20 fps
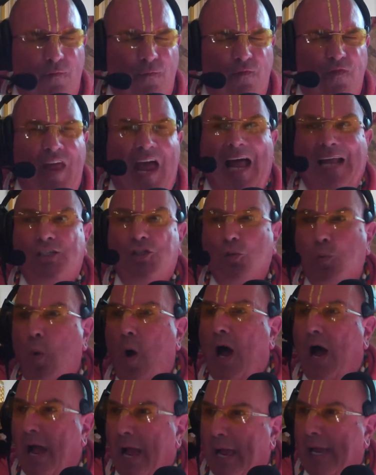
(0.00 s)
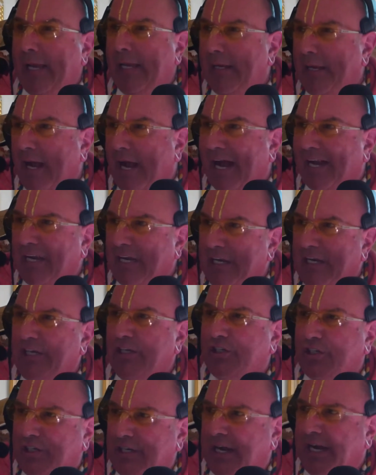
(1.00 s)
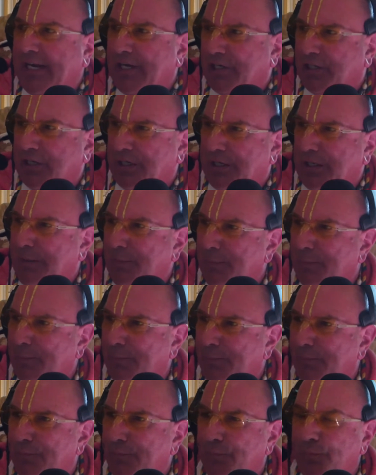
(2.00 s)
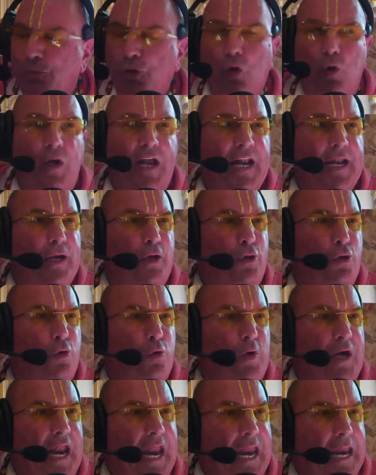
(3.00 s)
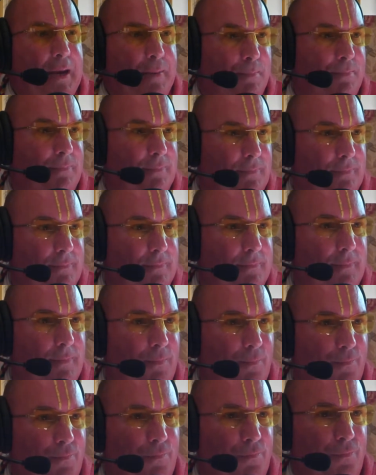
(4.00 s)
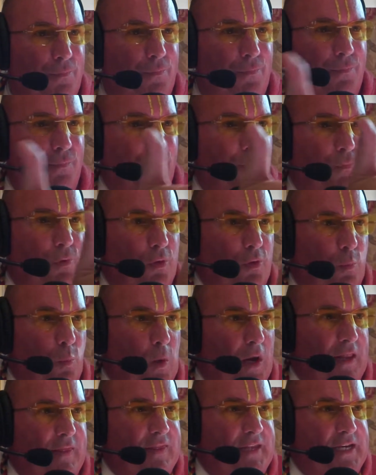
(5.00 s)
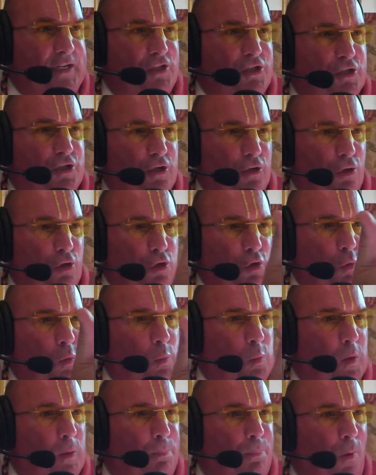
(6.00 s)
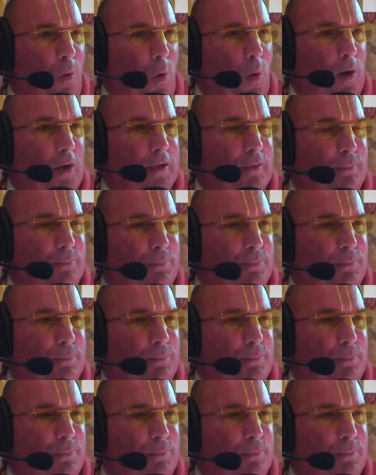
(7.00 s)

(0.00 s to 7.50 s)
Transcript: that's why on initiation you get a new name. When these children were born,